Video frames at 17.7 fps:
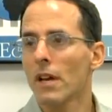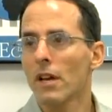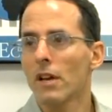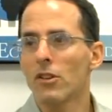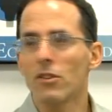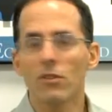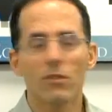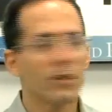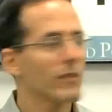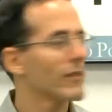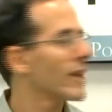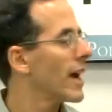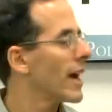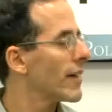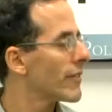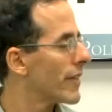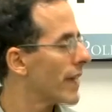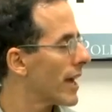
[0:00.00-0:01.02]
you don't even
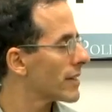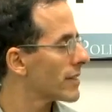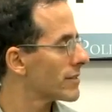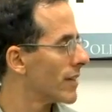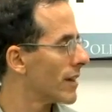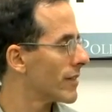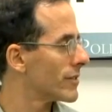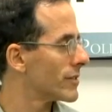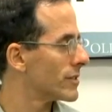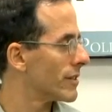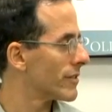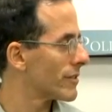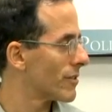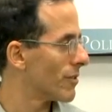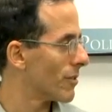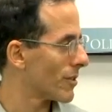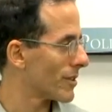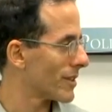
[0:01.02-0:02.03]
have that level of
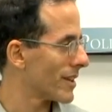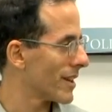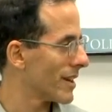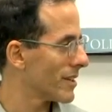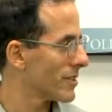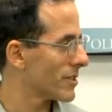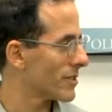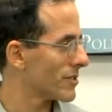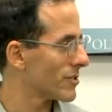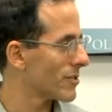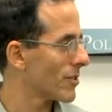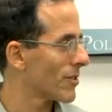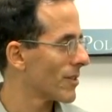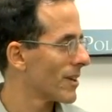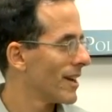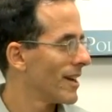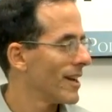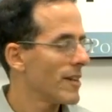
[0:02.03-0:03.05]
coordination. So
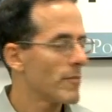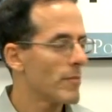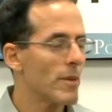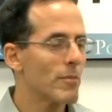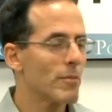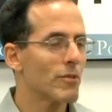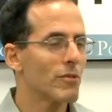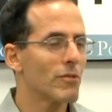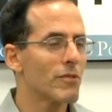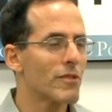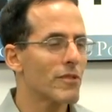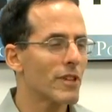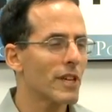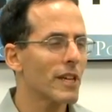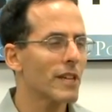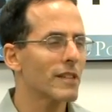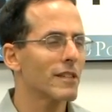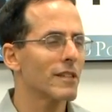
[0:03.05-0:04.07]
people who
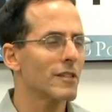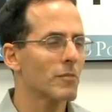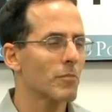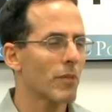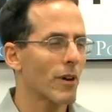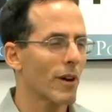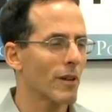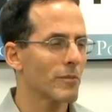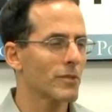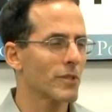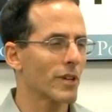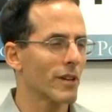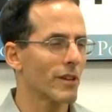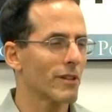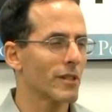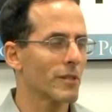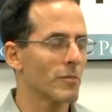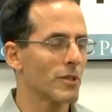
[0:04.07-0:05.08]
think these problems are
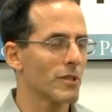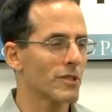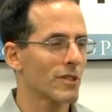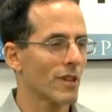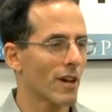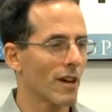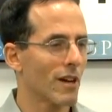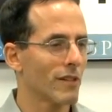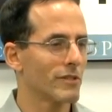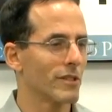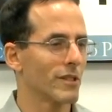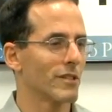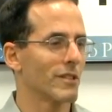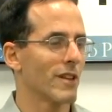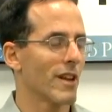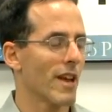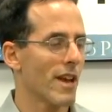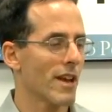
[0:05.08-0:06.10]
going to be solved
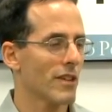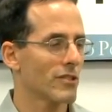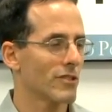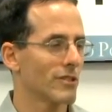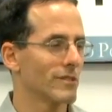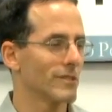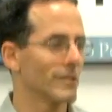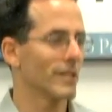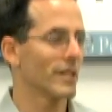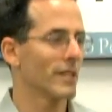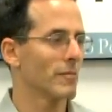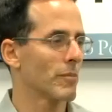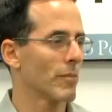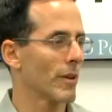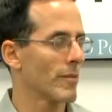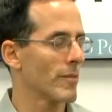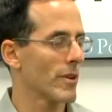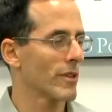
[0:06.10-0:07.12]
internationally,
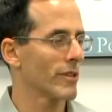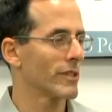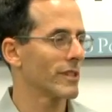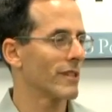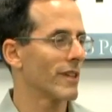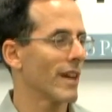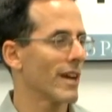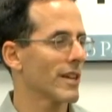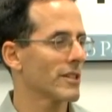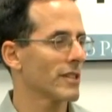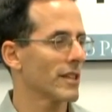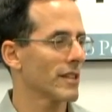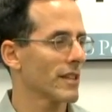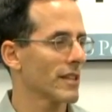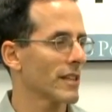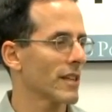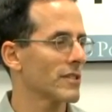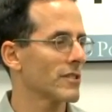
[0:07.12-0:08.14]
primarily internationally, I
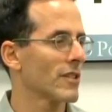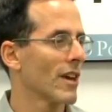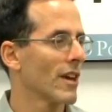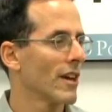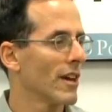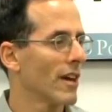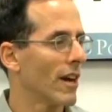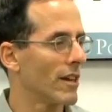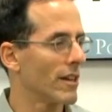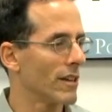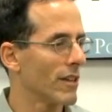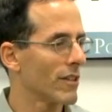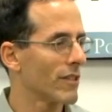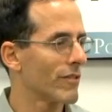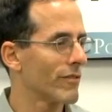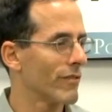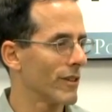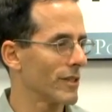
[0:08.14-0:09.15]
think that's
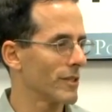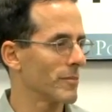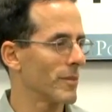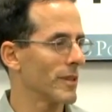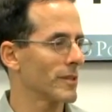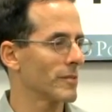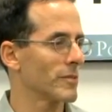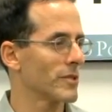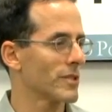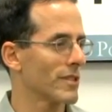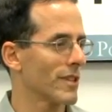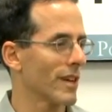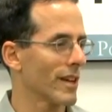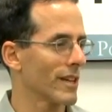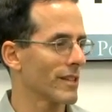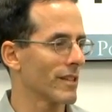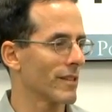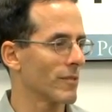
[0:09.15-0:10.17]
another fundamental
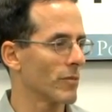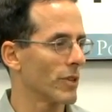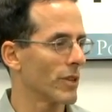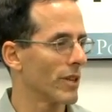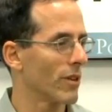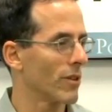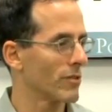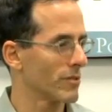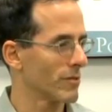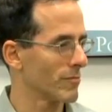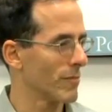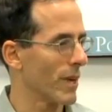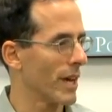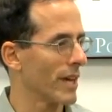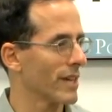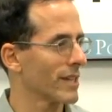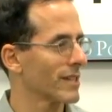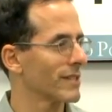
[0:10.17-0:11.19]
mistake that we don't
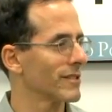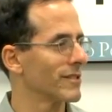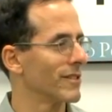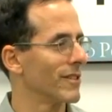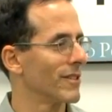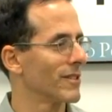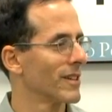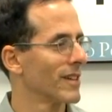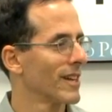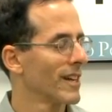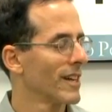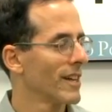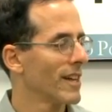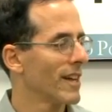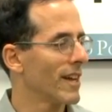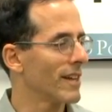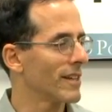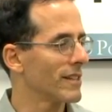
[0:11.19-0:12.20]
make, you know.
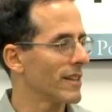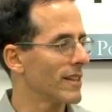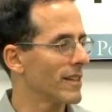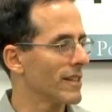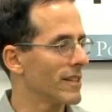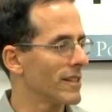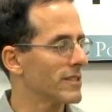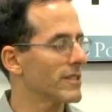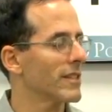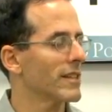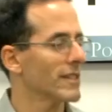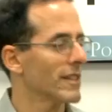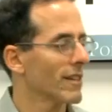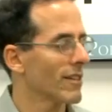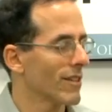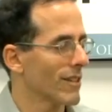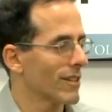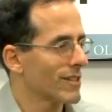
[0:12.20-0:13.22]
And it's not
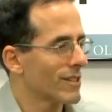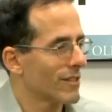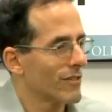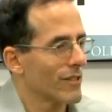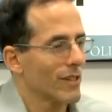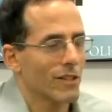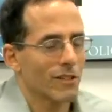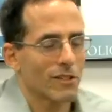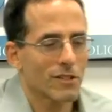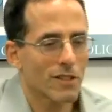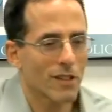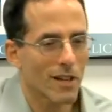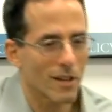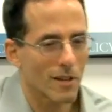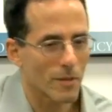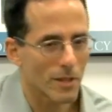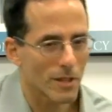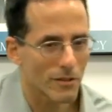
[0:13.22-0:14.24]
that hard to figure this
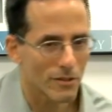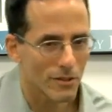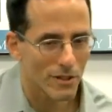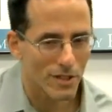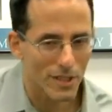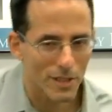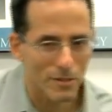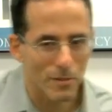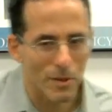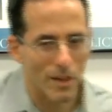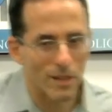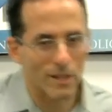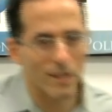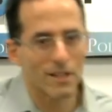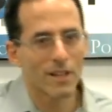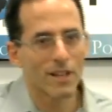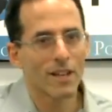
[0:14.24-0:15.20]
out. I mean, if you think about it,